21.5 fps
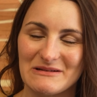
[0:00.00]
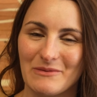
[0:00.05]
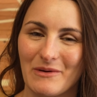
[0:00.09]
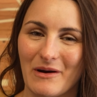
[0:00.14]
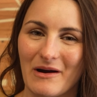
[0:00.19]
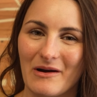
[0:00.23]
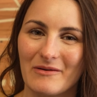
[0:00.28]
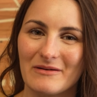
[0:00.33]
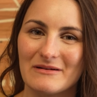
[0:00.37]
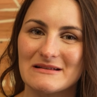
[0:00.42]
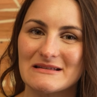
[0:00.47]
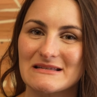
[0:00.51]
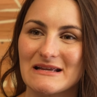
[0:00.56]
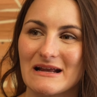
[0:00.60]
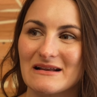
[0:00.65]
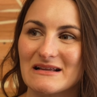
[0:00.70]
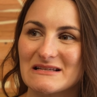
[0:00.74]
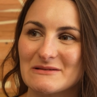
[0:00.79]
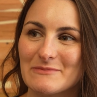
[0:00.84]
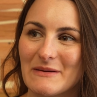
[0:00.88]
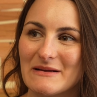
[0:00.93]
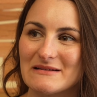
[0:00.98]
tomorrow instead
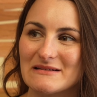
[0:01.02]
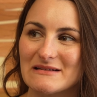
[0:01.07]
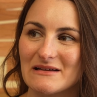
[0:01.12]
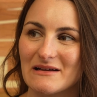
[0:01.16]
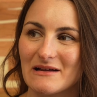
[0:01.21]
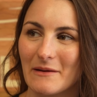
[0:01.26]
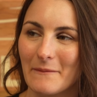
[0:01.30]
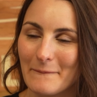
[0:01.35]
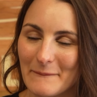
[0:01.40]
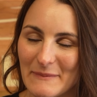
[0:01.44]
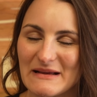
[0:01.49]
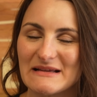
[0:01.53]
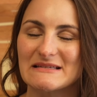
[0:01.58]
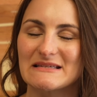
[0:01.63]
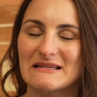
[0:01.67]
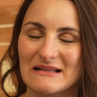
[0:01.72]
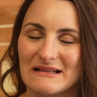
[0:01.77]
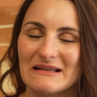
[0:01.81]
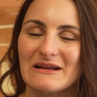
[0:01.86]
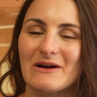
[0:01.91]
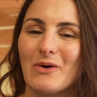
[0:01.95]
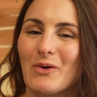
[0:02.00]
of spending
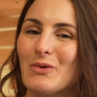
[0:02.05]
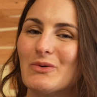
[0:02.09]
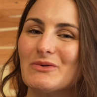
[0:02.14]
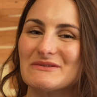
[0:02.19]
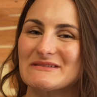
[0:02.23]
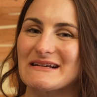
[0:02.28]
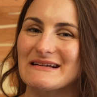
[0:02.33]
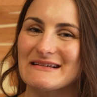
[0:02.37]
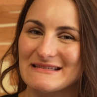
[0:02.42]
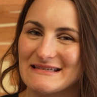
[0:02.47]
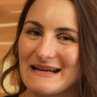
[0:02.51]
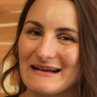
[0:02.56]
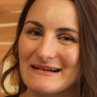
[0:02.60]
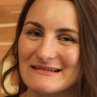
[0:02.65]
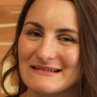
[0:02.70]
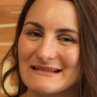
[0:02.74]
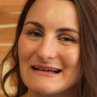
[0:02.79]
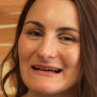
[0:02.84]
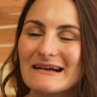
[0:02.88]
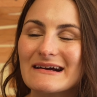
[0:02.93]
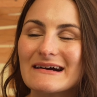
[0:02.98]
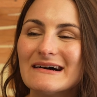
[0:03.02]
basically a whole day
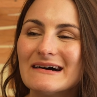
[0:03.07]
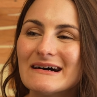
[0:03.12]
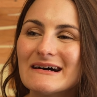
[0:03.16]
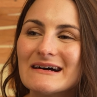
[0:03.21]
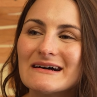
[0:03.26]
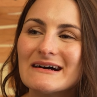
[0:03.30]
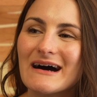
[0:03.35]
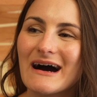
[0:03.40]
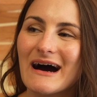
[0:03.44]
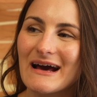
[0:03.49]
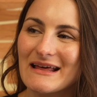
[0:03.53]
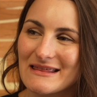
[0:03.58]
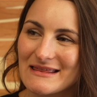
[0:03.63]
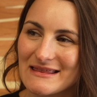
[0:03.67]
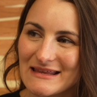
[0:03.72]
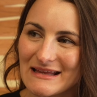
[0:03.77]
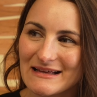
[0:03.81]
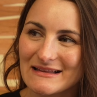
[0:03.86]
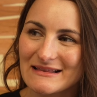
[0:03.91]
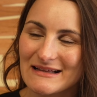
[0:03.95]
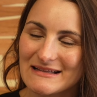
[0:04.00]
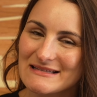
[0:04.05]
sanding. I
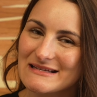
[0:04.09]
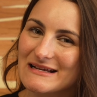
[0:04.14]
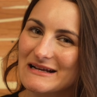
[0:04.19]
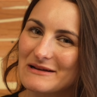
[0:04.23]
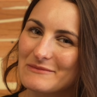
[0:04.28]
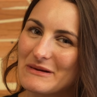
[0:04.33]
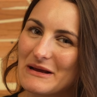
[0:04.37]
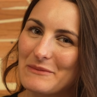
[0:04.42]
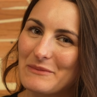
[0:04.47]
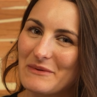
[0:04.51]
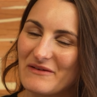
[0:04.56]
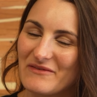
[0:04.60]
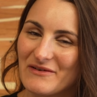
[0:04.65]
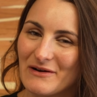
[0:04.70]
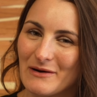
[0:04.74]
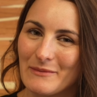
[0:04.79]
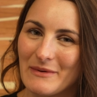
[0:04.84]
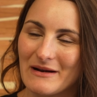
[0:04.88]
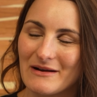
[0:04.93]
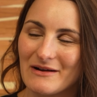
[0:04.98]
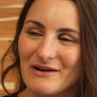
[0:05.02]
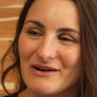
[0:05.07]
think that's gonna make me feel
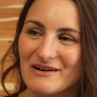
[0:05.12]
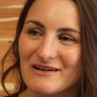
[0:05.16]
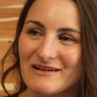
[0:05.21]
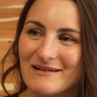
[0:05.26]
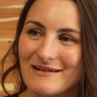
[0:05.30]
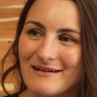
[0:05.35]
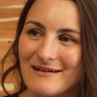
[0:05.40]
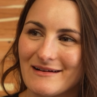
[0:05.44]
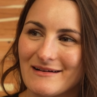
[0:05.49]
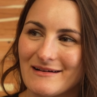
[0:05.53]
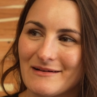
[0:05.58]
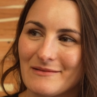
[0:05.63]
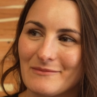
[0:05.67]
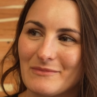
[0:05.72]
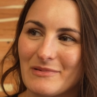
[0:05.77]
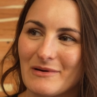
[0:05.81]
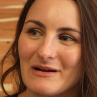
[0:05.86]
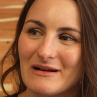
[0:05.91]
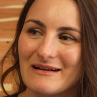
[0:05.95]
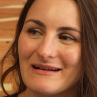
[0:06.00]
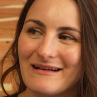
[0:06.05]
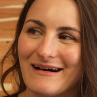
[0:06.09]
better,
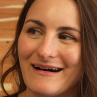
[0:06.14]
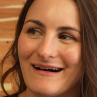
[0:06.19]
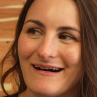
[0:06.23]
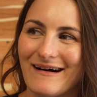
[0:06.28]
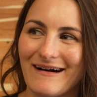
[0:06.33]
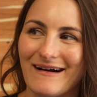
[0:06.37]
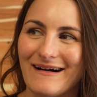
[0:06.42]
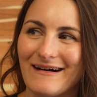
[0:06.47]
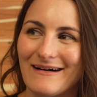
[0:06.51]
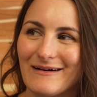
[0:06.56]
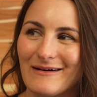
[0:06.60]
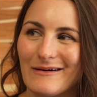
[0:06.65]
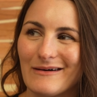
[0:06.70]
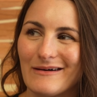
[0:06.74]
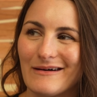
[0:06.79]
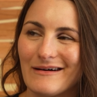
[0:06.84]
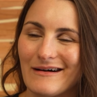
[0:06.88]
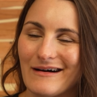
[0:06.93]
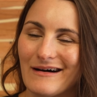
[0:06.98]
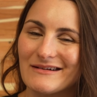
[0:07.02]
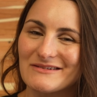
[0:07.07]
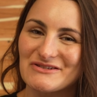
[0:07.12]
but uh,
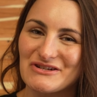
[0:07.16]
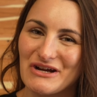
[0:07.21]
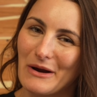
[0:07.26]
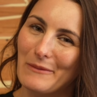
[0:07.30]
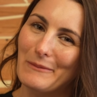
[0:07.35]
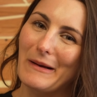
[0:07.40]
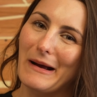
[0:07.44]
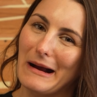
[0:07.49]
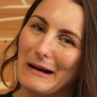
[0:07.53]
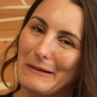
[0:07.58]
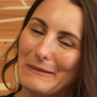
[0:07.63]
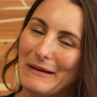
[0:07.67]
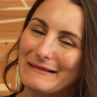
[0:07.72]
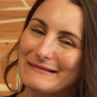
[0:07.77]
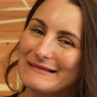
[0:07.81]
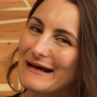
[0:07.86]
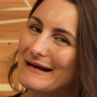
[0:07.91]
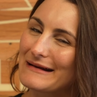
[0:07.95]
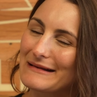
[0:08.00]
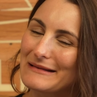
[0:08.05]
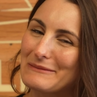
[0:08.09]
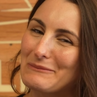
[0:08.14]
I'll check back about
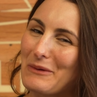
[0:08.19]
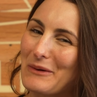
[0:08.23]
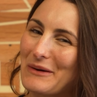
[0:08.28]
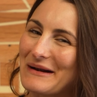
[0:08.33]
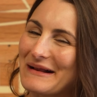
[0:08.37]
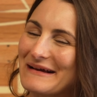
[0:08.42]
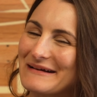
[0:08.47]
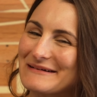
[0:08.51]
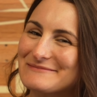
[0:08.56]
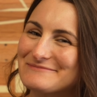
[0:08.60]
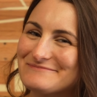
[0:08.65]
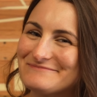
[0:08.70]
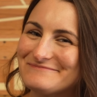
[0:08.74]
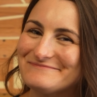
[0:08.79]
that in the morning.